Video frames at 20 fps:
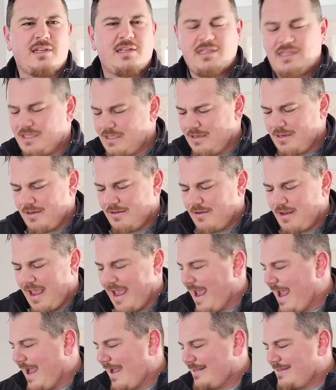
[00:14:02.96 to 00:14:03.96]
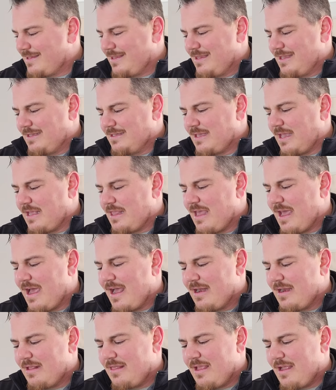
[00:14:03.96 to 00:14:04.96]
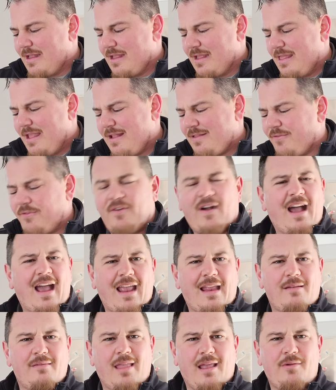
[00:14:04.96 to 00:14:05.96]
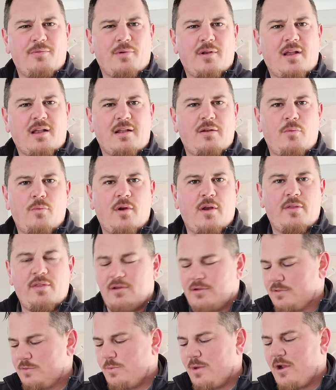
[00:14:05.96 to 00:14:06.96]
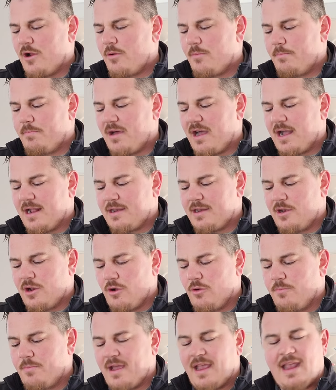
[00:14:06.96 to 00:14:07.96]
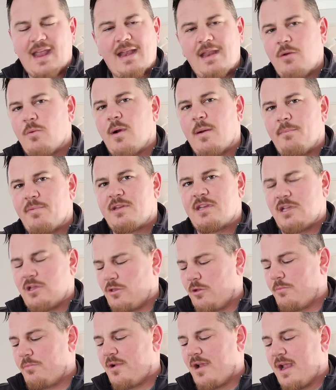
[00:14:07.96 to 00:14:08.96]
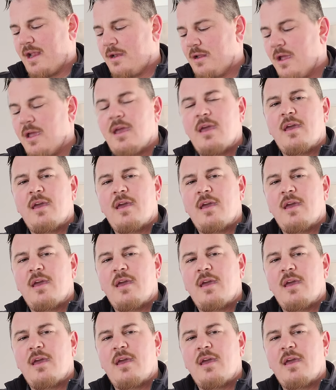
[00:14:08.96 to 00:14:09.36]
and, and hats and things like that. And, that. and that's fine. Like, we're not going to wear those. We aren't bought and owned by any one particular brand.